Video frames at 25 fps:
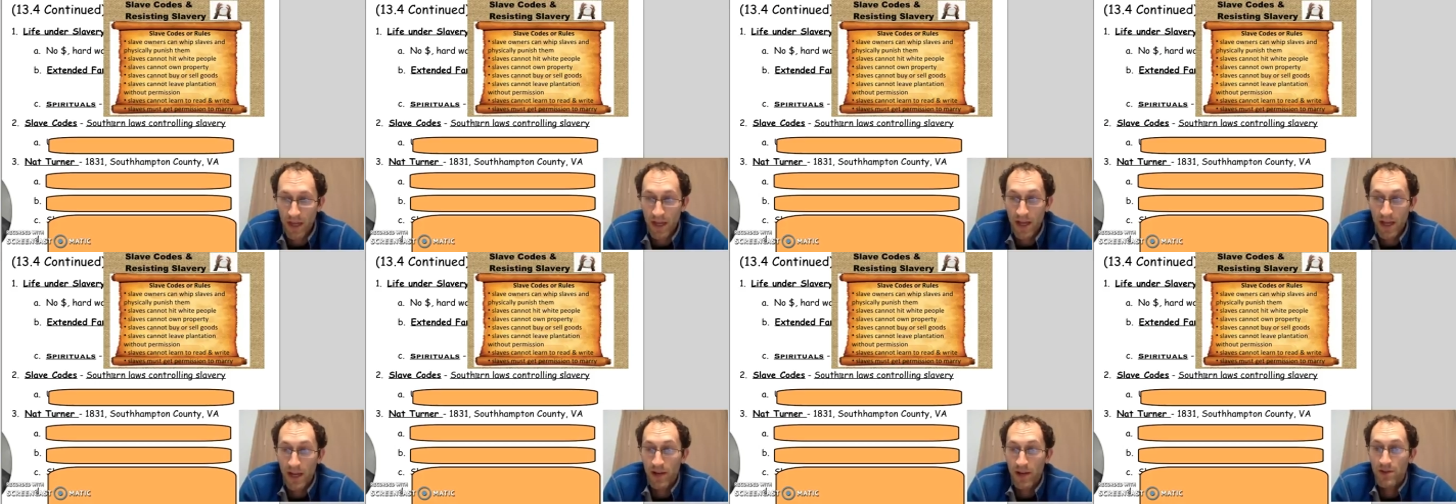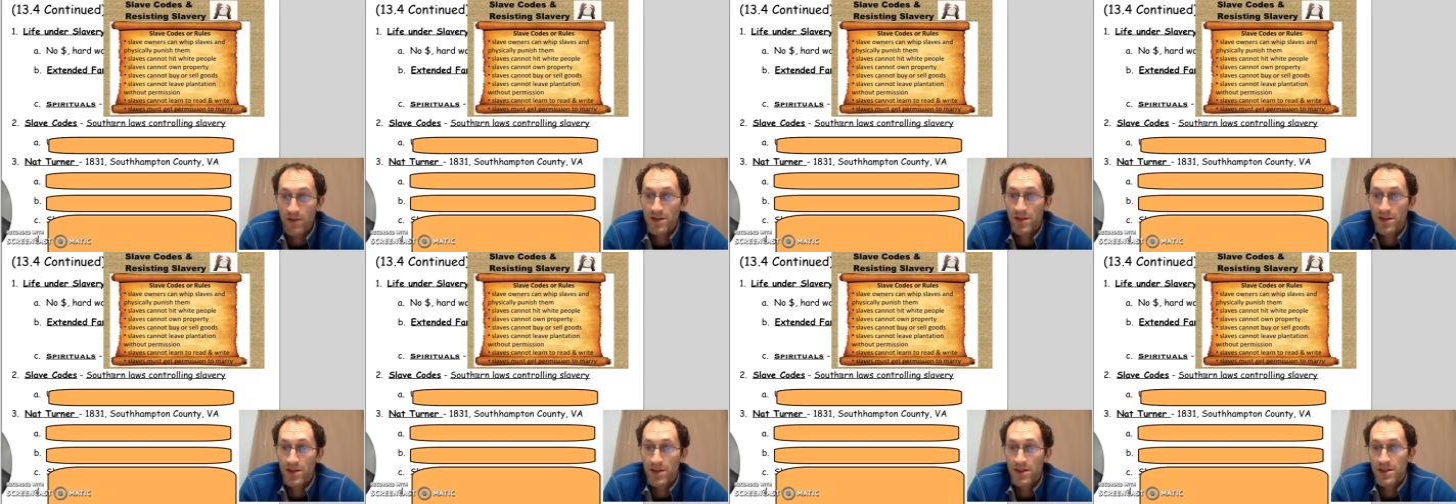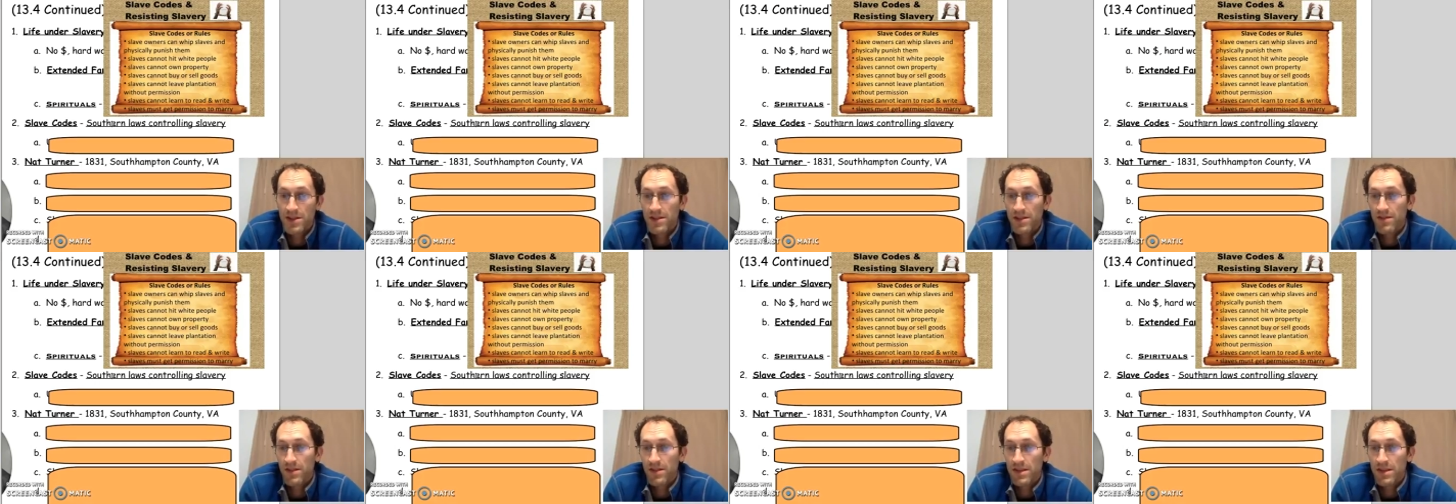Here's a
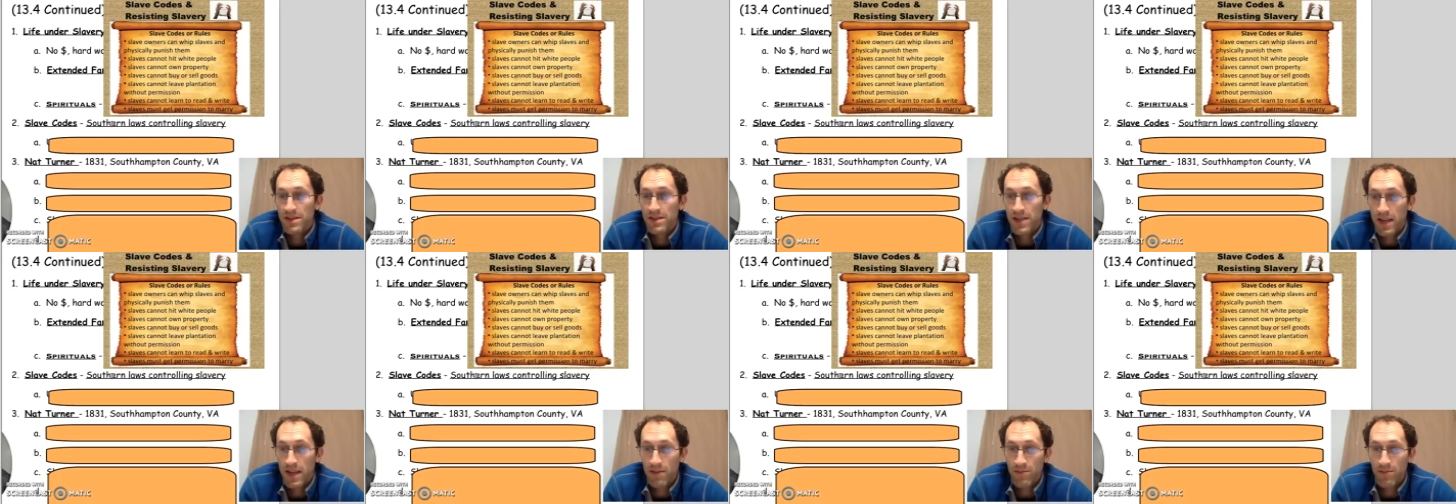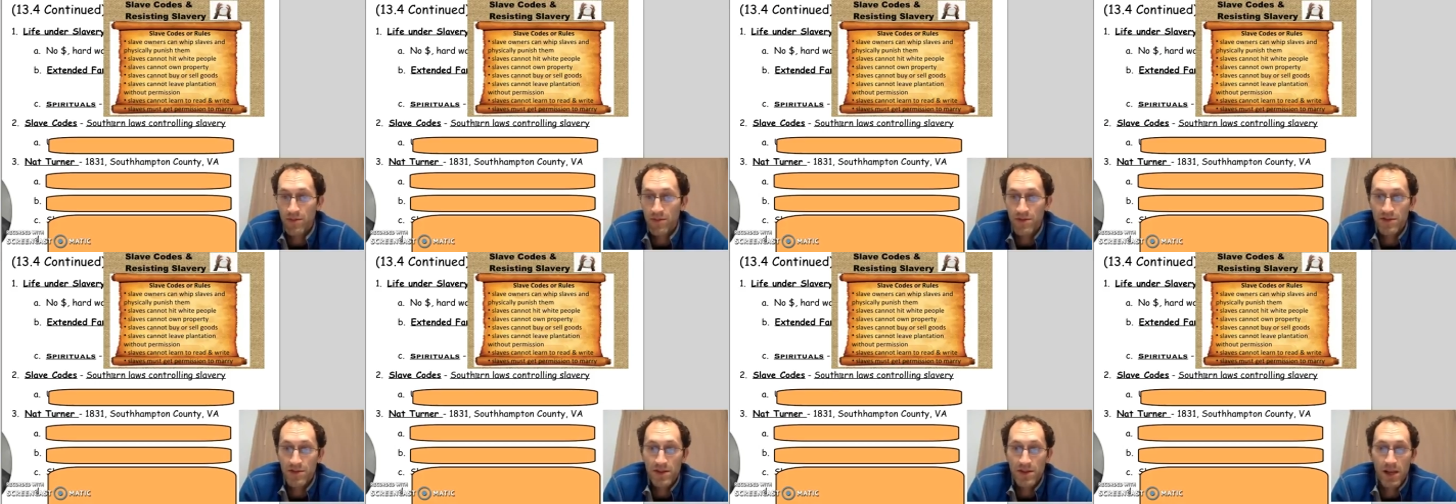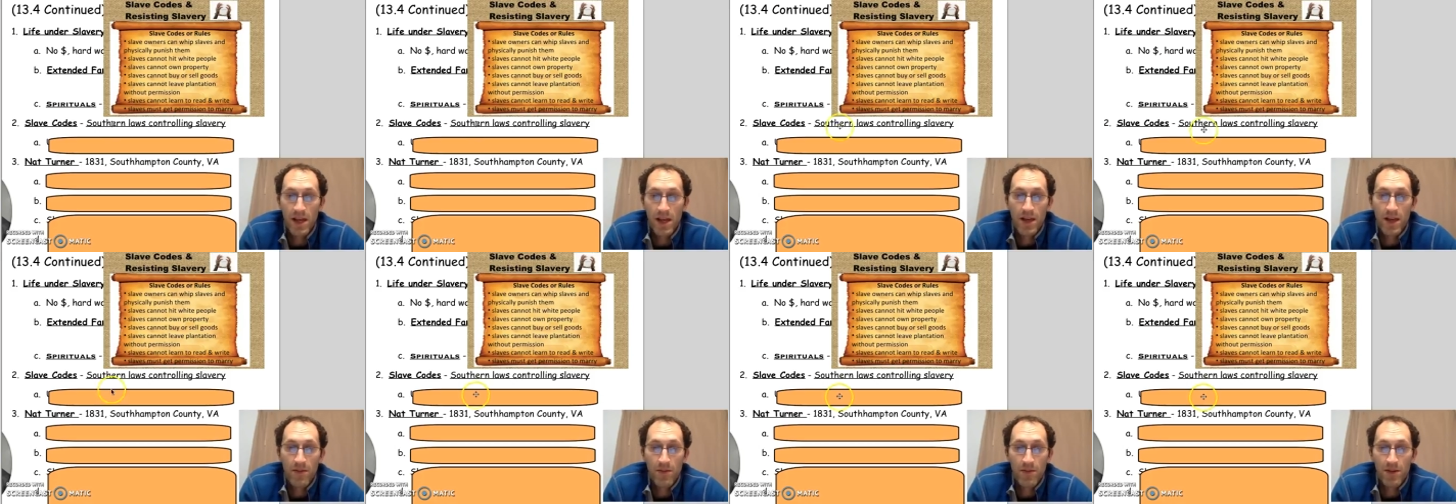list of examples,
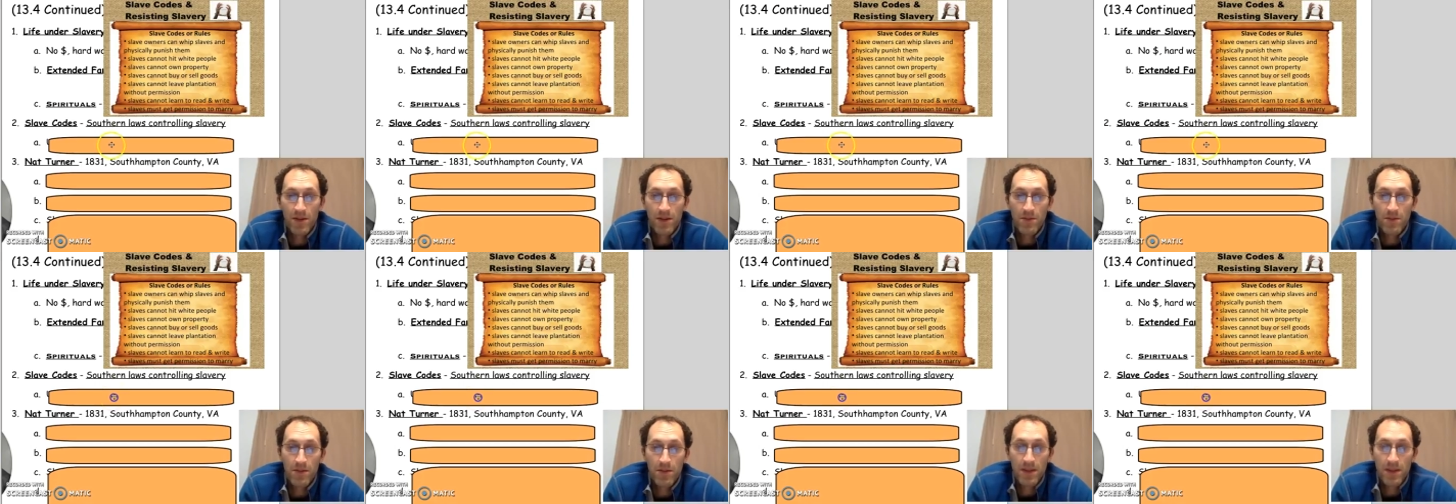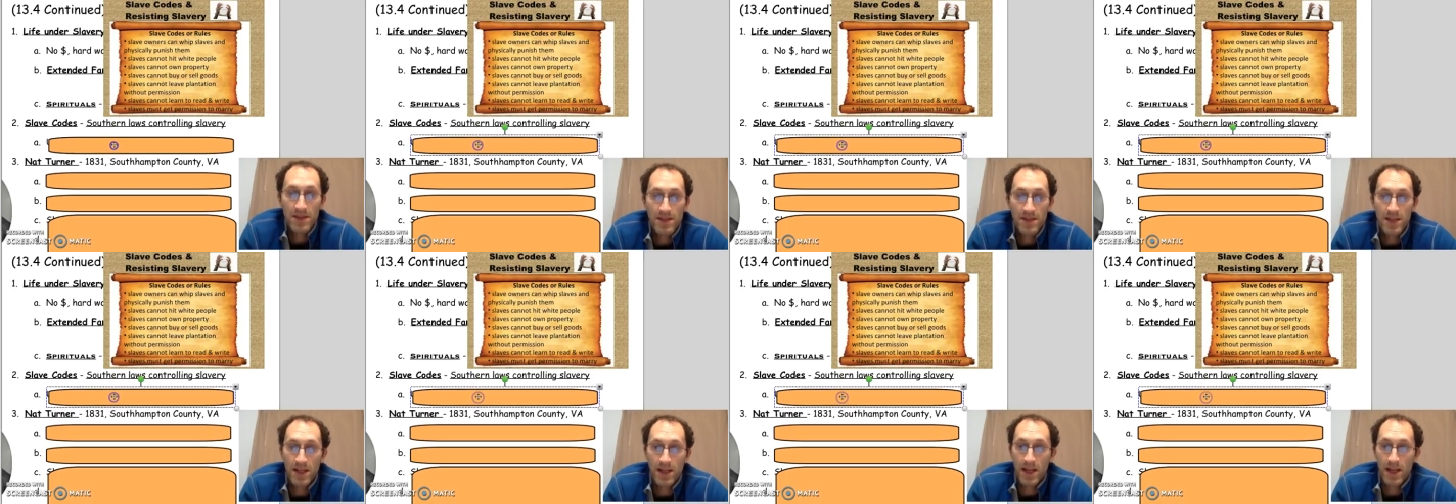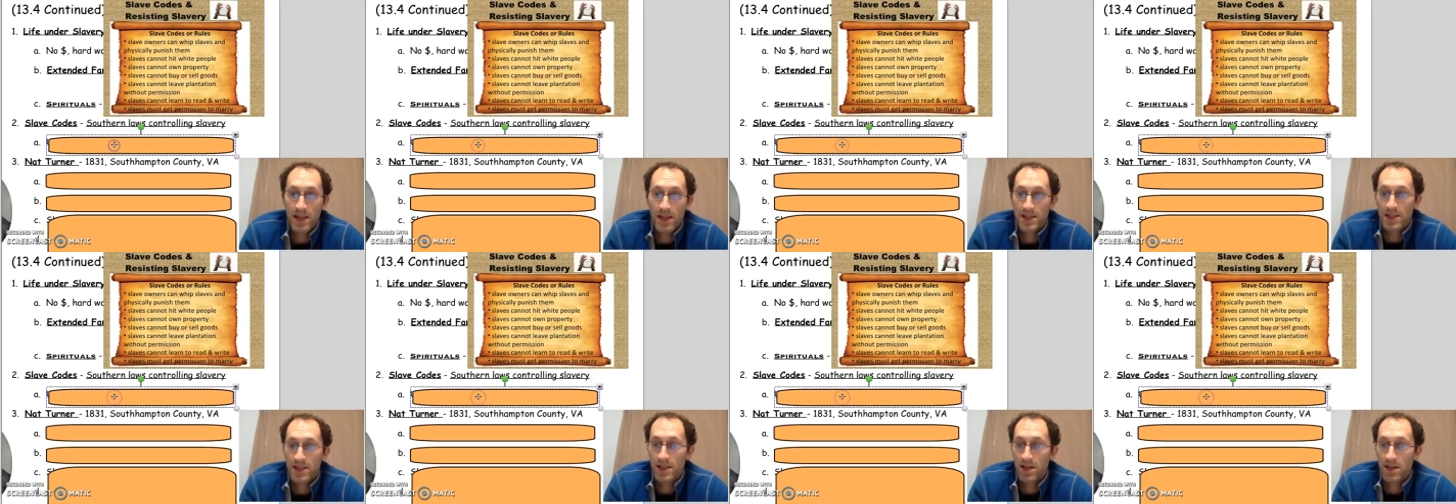but the basic
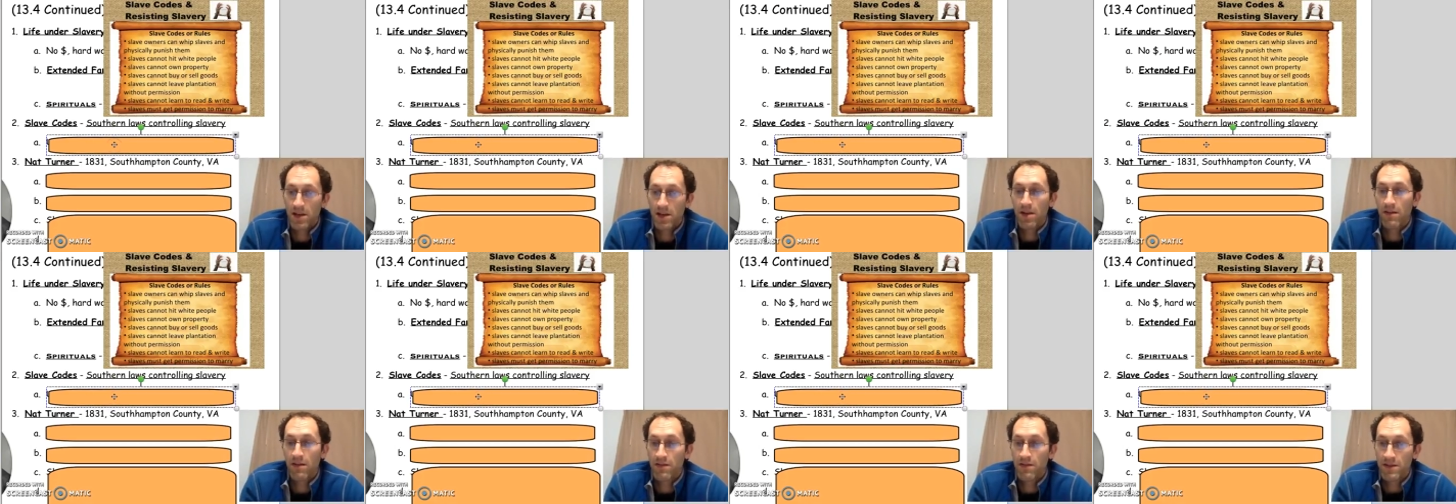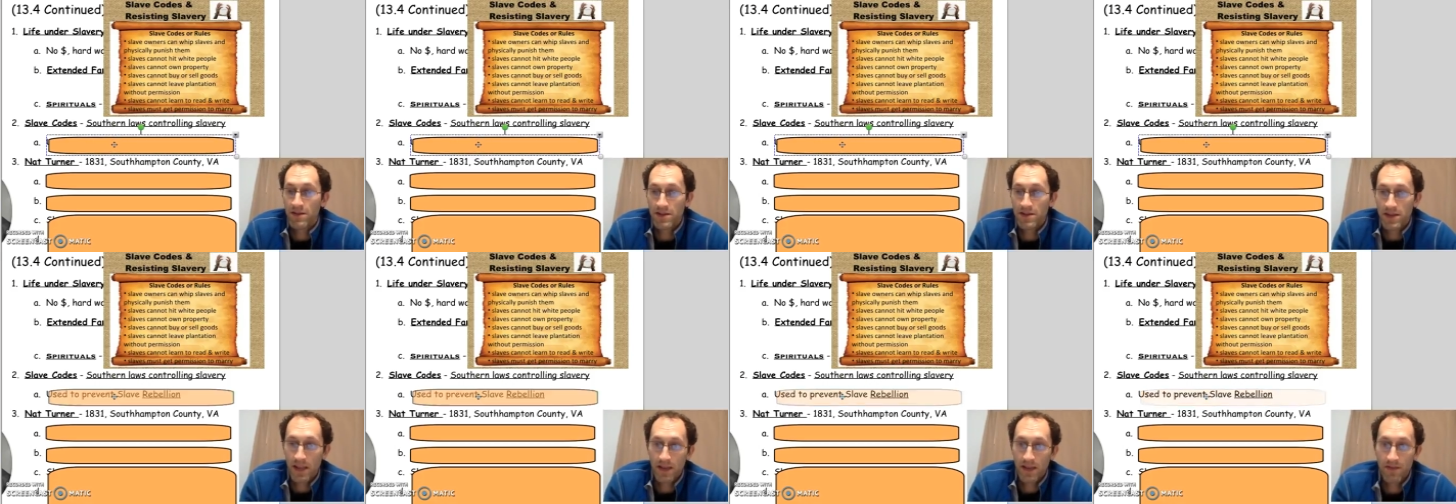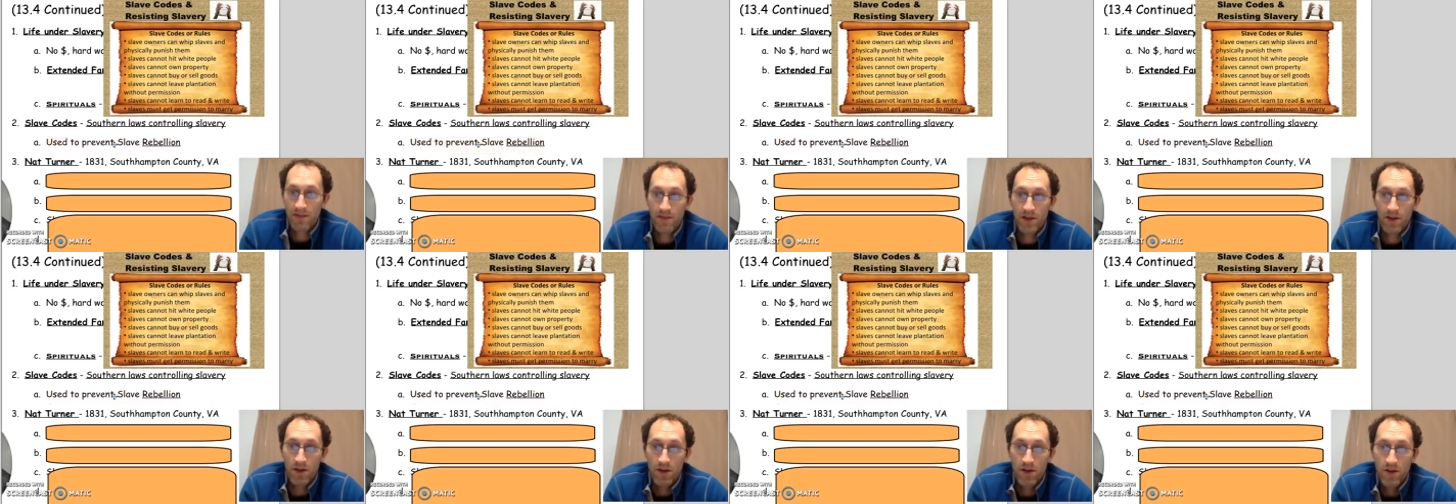idea of a
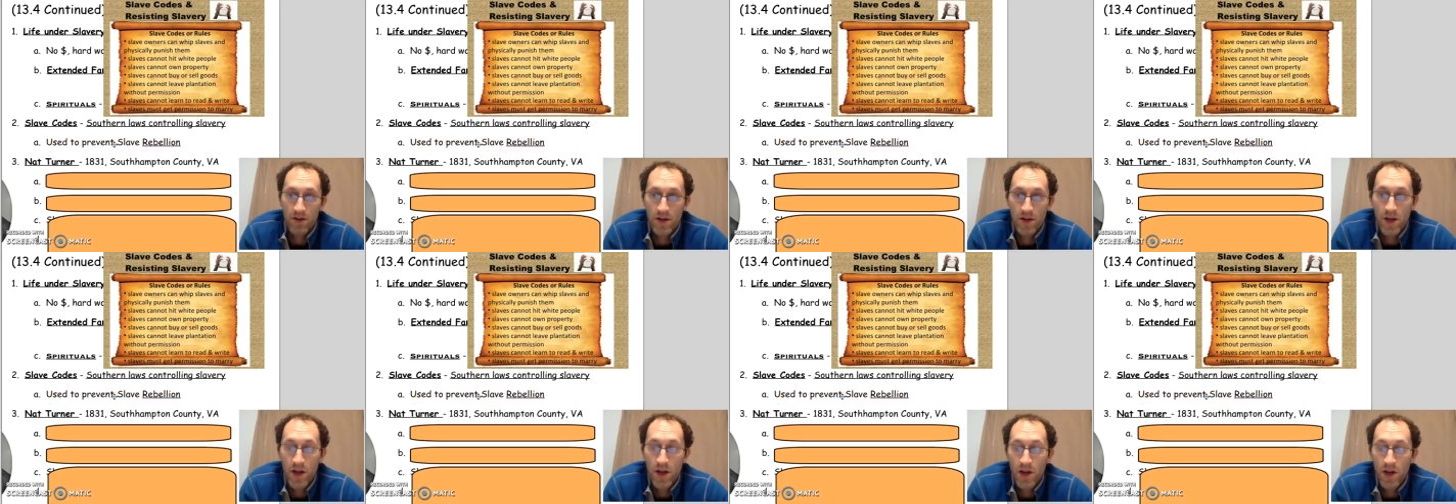slave code